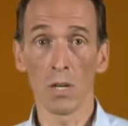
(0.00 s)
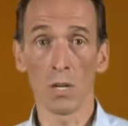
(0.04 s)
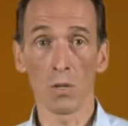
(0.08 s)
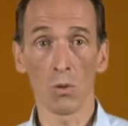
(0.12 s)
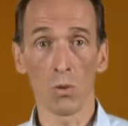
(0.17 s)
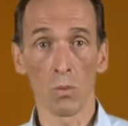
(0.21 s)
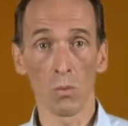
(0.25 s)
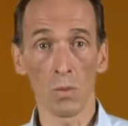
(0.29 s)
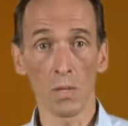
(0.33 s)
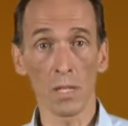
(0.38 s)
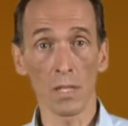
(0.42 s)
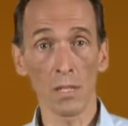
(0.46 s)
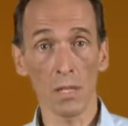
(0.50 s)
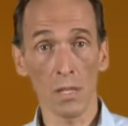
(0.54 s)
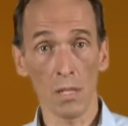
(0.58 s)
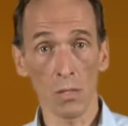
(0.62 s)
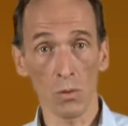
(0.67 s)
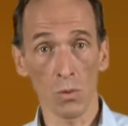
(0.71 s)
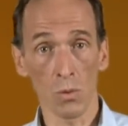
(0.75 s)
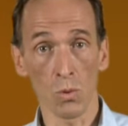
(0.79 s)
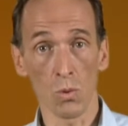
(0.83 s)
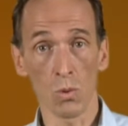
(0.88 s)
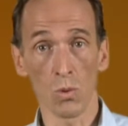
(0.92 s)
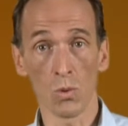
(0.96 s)
Early on,
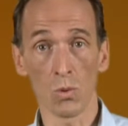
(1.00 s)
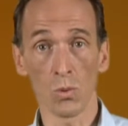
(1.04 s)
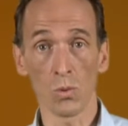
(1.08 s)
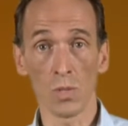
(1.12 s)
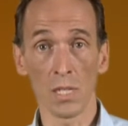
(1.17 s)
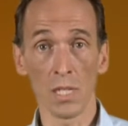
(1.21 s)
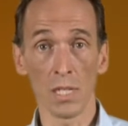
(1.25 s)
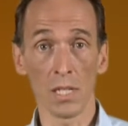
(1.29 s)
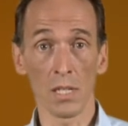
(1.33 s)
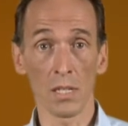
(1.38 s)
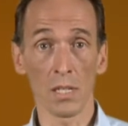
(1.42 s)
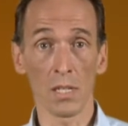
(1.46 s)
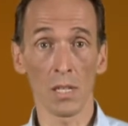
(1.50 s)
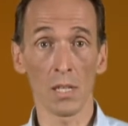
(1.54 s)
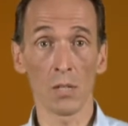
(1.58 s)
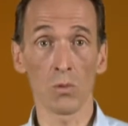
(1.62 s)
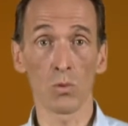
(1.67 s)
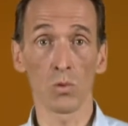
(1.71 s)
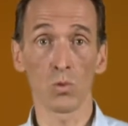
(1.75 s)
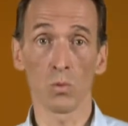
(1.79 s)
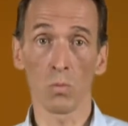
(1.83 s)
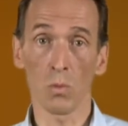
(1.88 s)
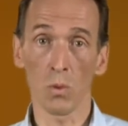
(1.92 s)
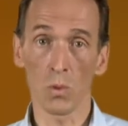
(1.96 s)
humans grasped
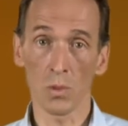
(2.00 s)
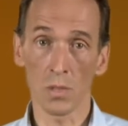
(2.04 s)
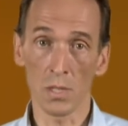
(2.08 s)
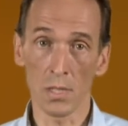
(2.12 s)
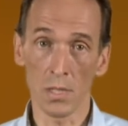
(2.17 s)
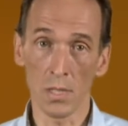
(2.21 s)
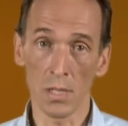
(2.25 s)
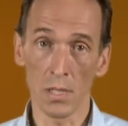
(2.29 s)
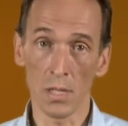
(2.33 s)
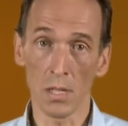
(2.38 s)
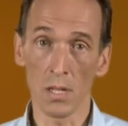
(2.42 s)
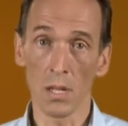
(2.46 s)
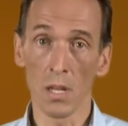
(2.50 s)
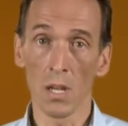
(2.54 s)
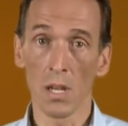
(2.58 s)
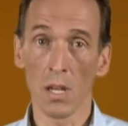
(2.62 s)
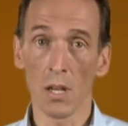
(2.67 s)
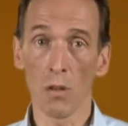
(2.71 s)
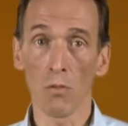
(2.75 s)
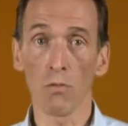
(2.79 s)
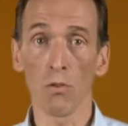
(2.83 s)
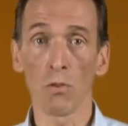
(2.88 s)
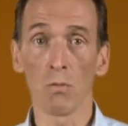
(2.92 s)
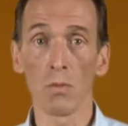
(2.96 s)
how useful this
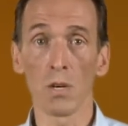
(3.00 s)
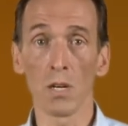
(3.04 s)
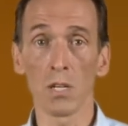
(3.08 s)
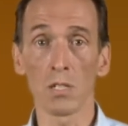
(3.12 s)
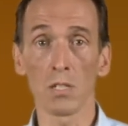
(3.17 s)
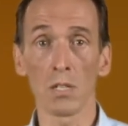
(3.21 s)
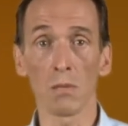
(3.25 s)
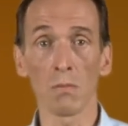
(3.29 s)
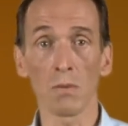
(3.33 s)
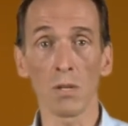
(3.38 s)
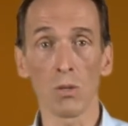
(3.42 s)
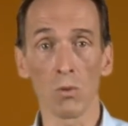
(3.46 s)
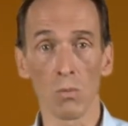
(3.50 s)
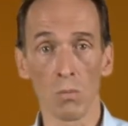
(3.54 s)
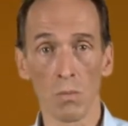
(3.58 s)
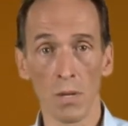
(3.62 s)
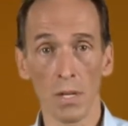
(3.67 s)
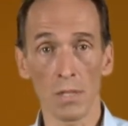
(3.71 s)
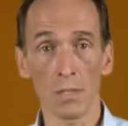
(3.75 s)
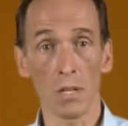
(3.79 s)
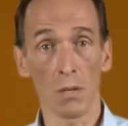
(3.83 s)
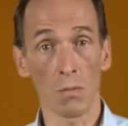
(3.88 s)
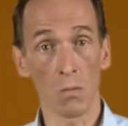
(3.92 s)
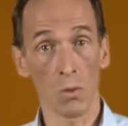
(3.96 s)
process was, and
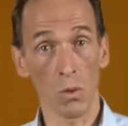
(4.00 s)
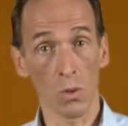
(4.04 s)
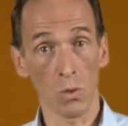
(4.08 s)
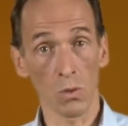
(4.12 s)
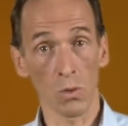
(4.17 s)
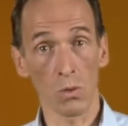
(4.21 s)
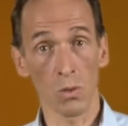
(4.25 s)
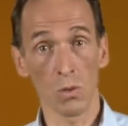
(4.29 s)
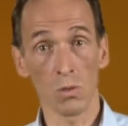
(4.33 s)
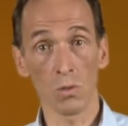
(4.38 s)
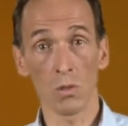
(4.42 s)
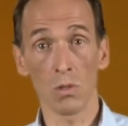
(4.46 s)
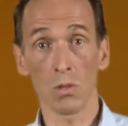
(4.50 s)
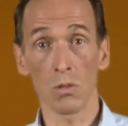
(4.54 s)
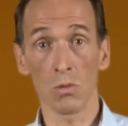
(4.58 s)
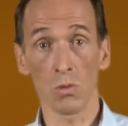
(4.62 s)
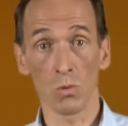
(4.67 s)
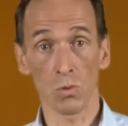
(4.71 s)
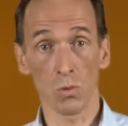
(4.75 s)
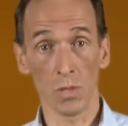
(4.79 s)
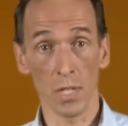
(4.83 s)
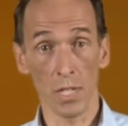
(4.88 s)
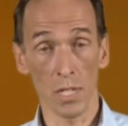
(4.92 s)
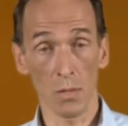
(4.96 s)
cheese took an
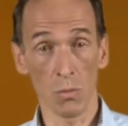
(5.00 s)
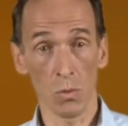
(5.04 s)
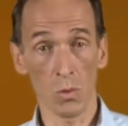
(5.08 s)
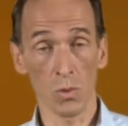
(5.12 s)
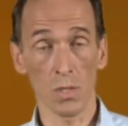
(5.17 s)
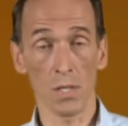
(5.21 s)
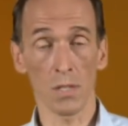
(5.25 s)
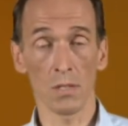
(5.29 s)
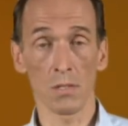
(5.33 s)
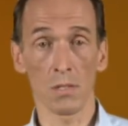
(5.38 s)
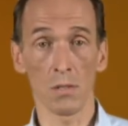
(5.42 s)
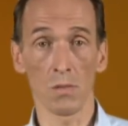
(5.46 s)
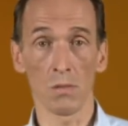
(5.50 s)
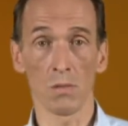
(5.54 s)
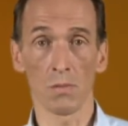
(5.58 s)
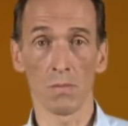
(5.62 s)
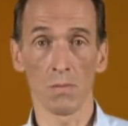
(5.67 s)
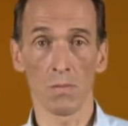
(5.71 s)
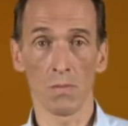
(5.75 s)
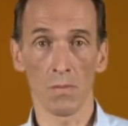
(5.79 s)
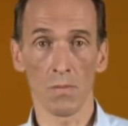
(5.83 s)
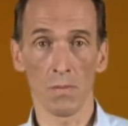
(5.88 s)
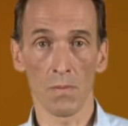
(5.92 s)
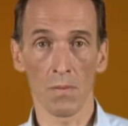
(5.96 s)
important place in our
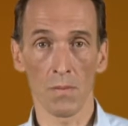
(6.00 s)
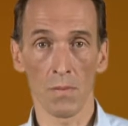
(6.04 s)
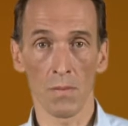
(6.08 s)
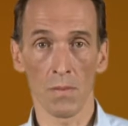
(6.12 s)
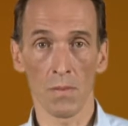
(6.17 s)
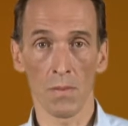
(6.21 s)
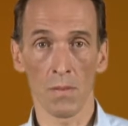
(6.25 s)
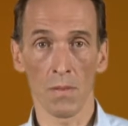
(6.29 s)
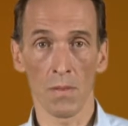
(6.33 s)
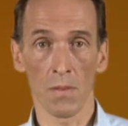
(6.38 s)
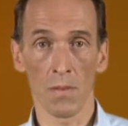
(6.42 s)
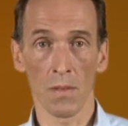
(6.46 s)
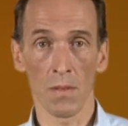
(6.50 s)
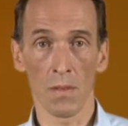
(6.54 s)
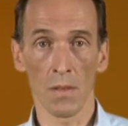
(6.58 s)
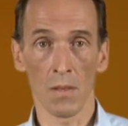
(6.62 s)
nutrition.